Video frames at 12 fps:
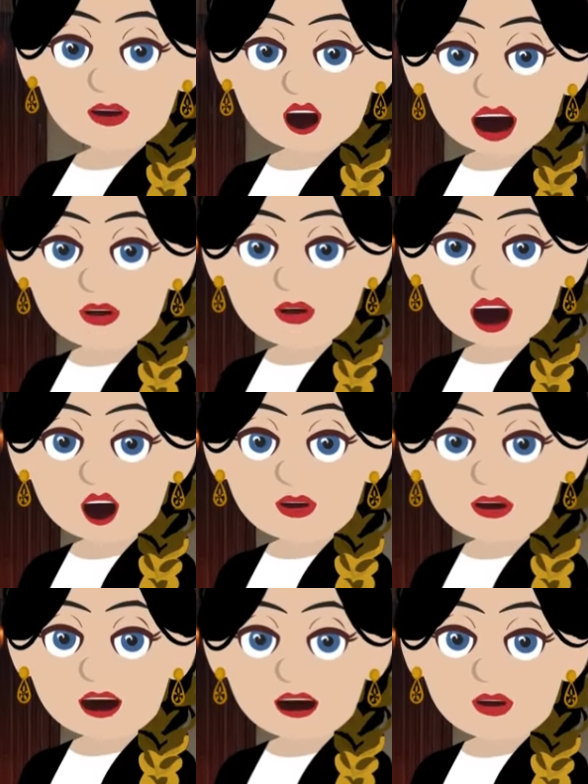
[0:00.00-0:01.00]
most
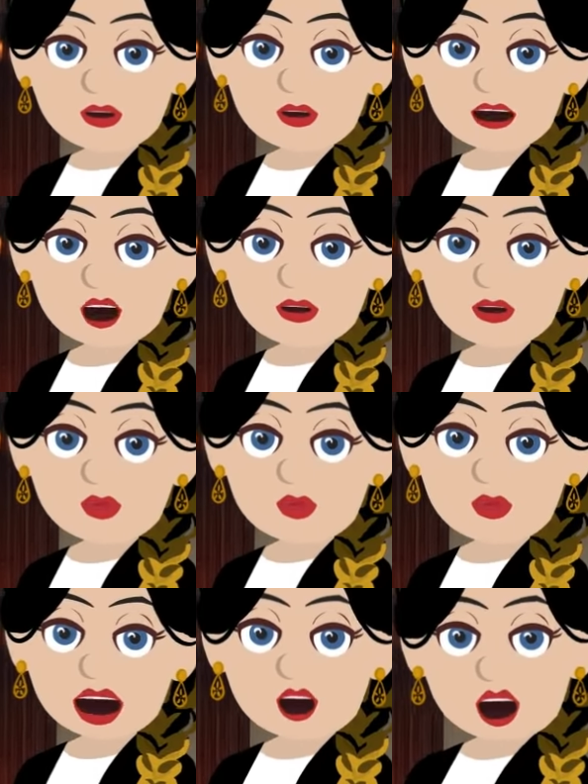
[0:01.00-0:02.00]
likely, that
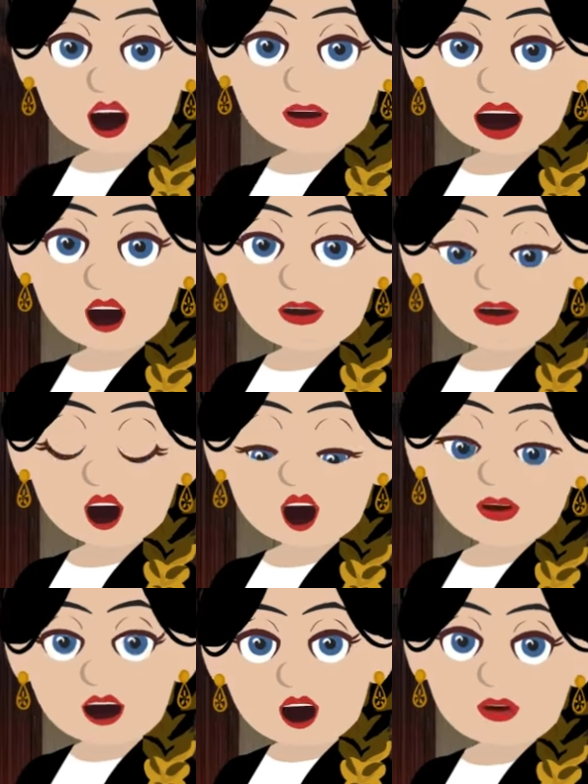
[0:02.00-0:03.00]
from inside the
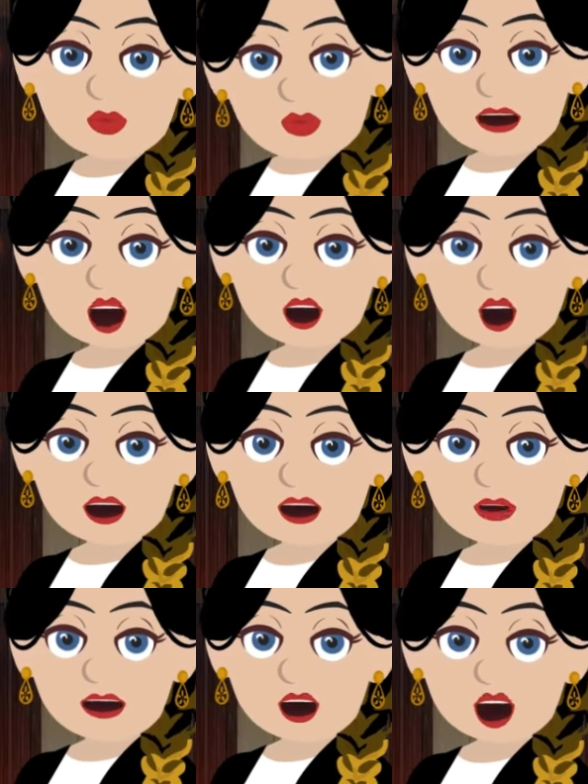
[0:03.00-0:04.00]
vortex, when you
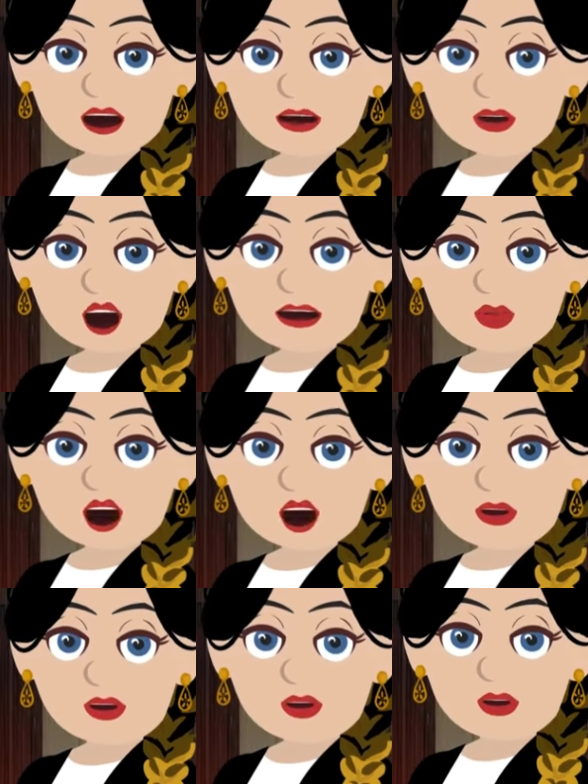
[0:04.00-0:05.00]
turn your attention
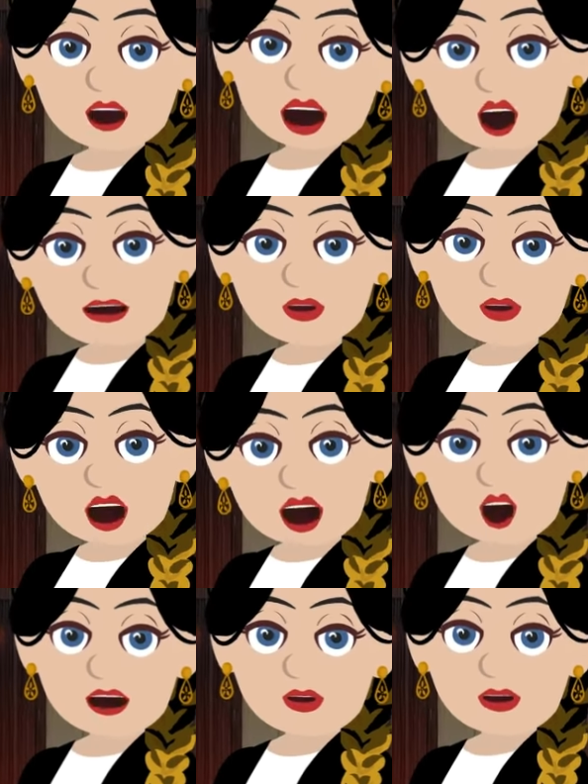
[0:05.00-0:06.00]
to an
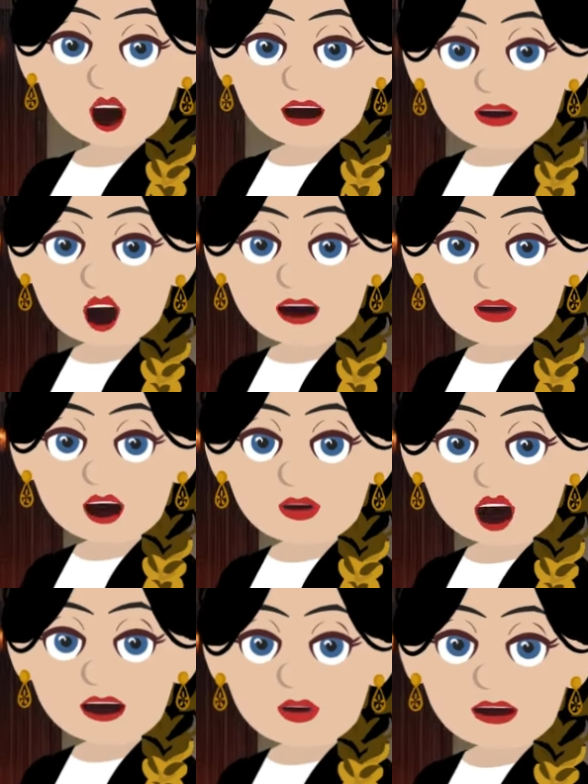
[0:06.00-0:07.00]
ex-wife and to
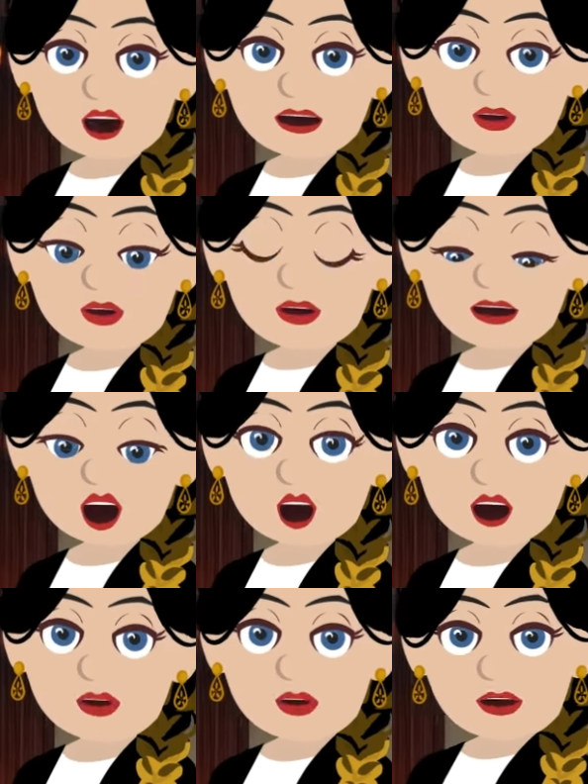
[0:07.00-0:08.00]
potential
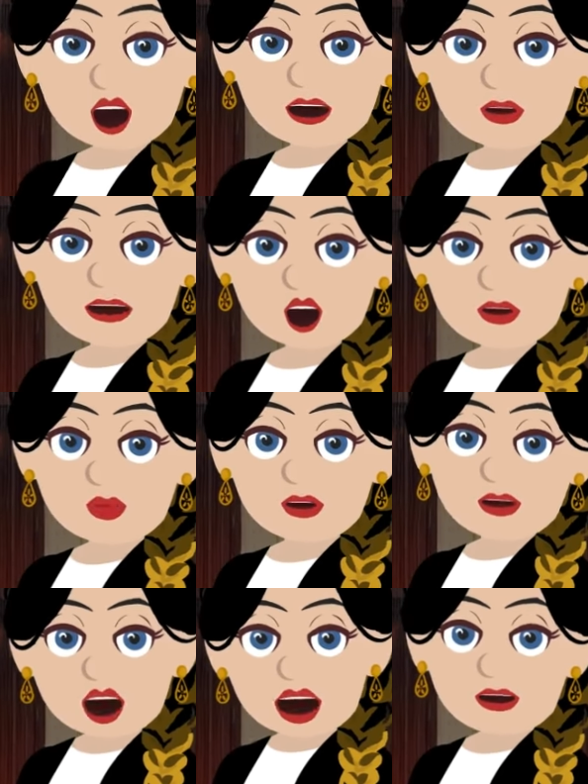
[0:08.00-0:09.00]
imminent surgery,
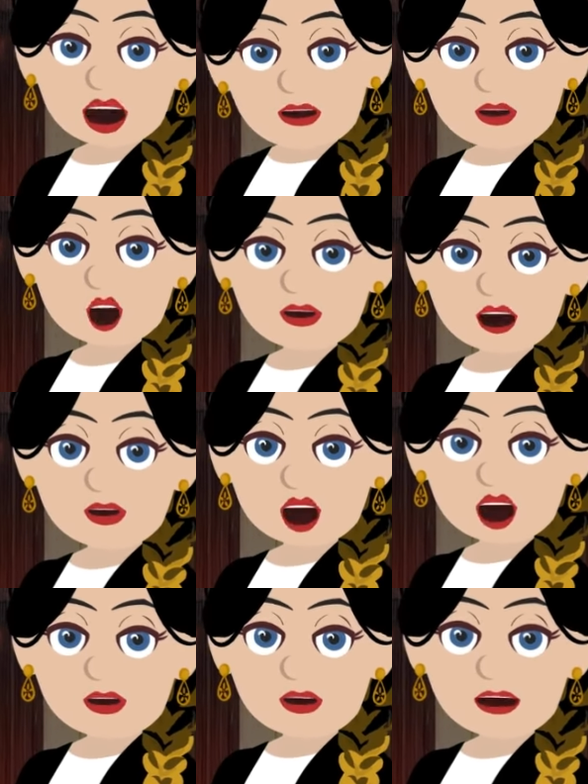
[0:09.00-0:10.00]
that the vortex is going to
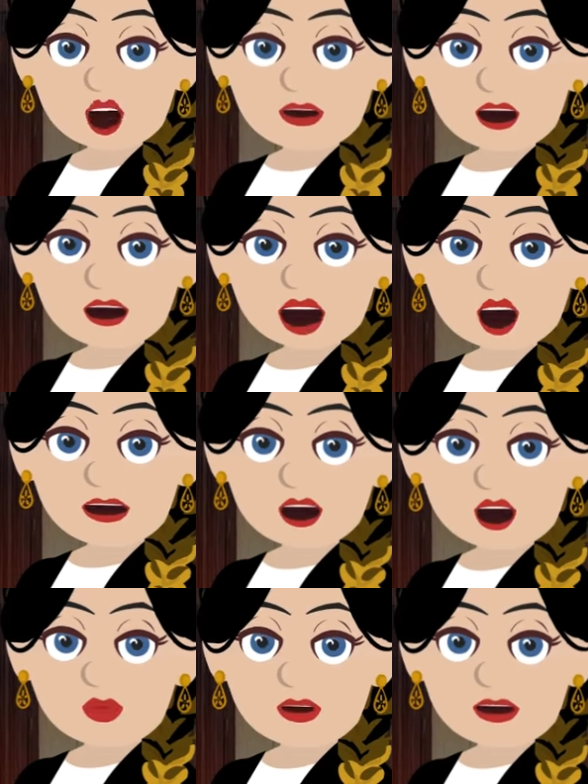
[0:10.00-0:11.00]
spit you right
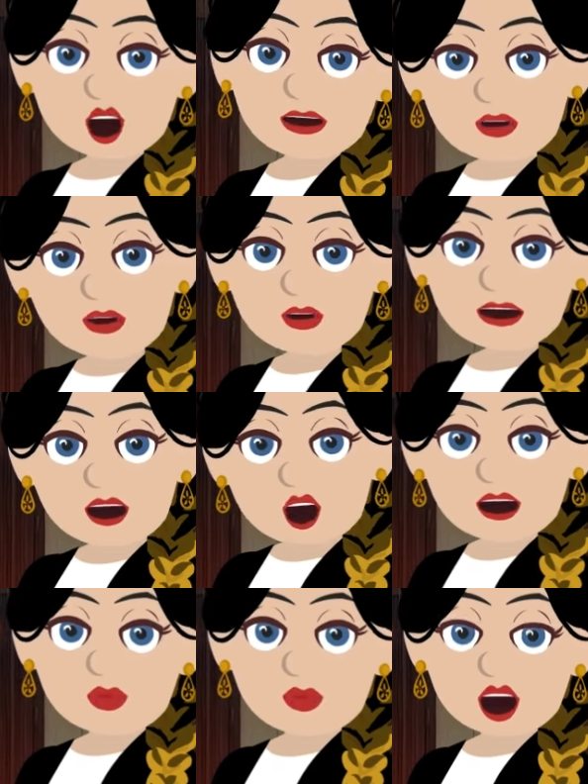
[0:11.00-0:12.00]
out because you
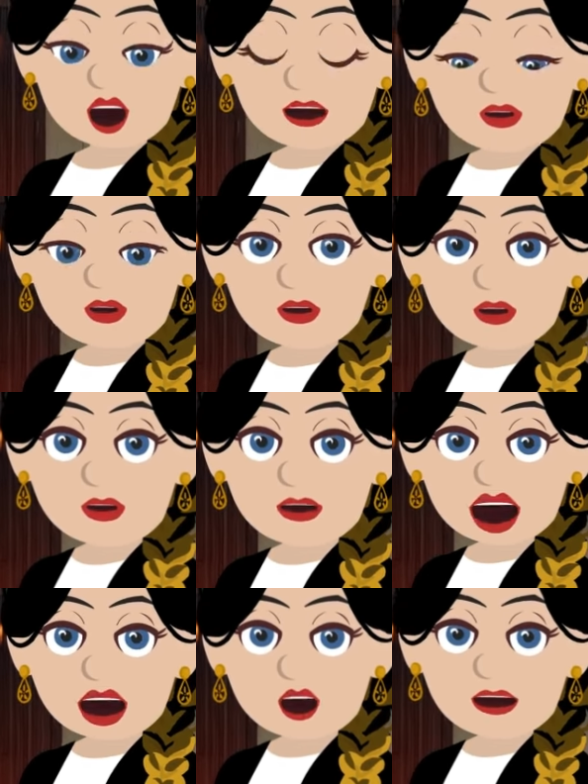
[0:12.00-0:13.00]
just can't
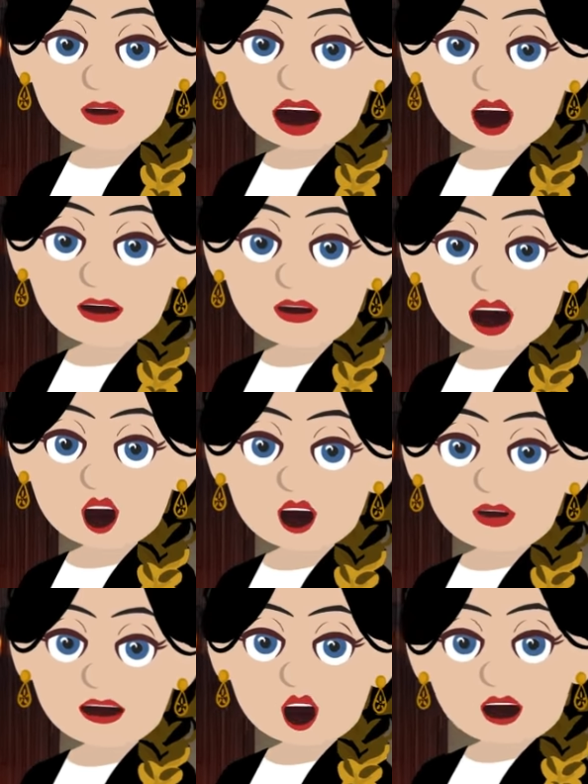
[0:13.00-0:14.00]
hold those
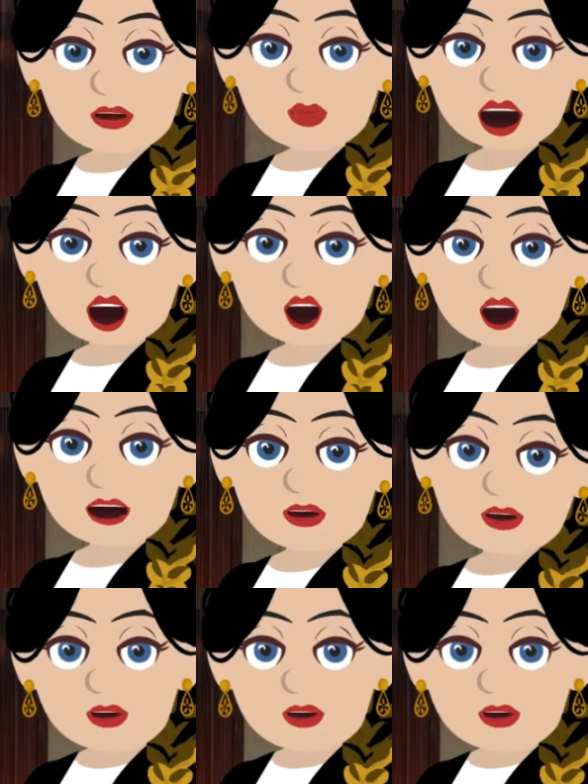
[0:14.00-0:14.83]
images and